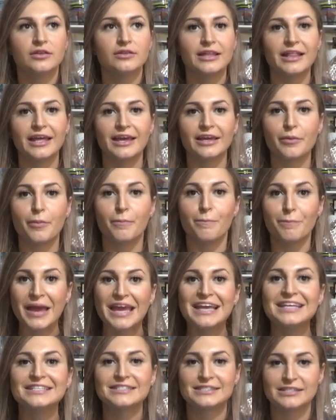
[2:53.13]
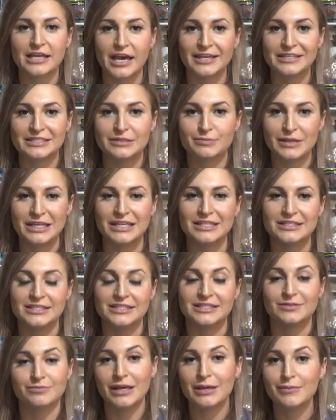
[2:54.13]
like bait-sized
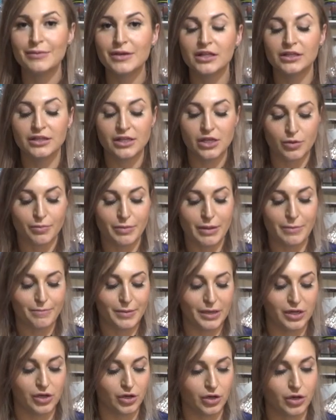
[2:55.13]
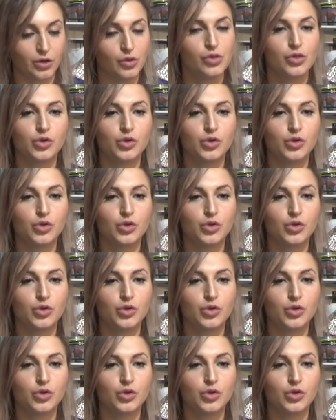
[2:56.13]
pieces, maybe a little bit bigger.